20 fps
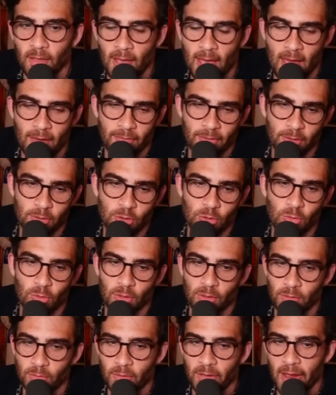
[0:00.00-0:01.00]
having 2
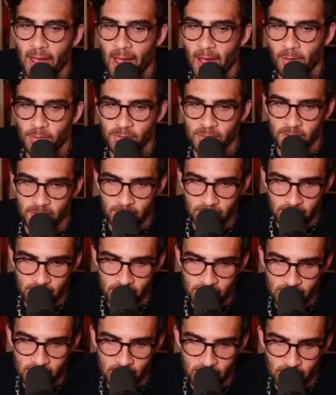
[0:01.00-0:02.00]
or 3
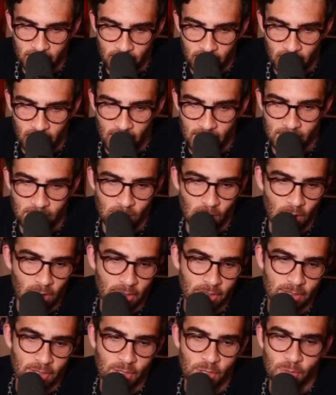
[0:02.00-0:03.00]
houses, as
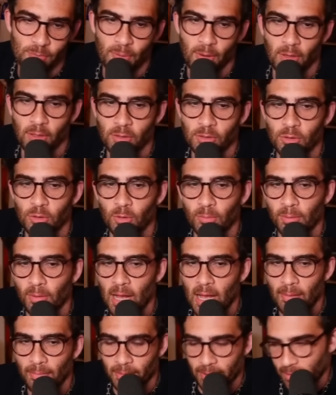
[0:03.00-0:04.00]
long as it is personal
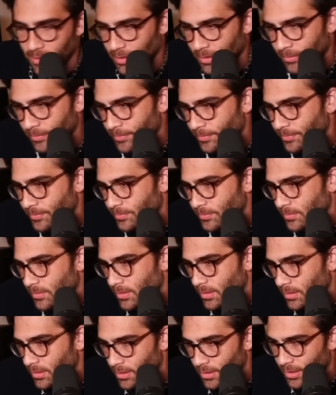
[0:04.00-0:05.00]
property,
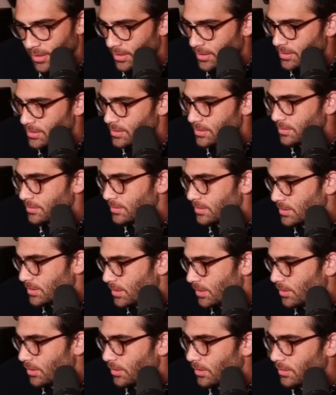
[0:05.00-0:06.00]
is
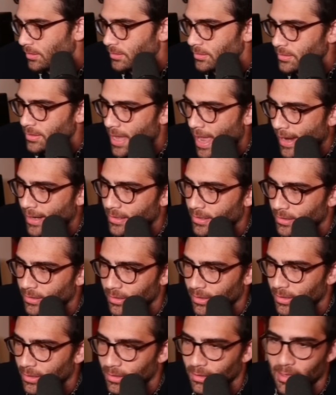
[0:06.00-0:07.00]
still
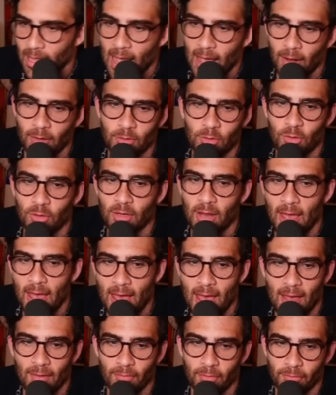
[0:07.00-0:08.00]
technically allowed. You can
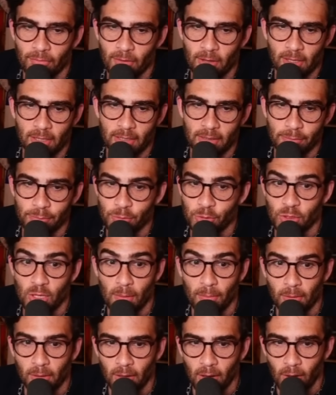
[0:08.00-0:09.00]
have a fucking
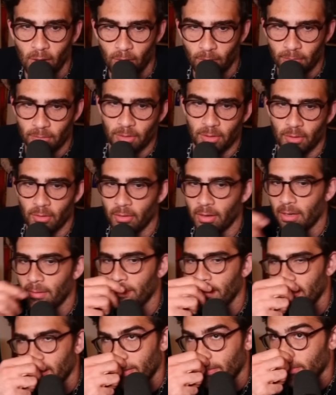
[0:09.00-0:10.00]
summer home, you know what I
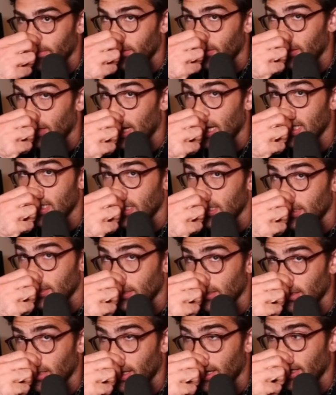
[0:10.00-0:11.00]
mean? The idea
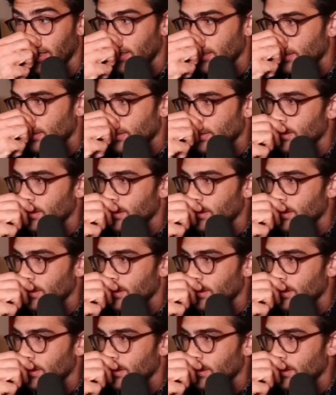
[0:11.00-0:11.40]
that like,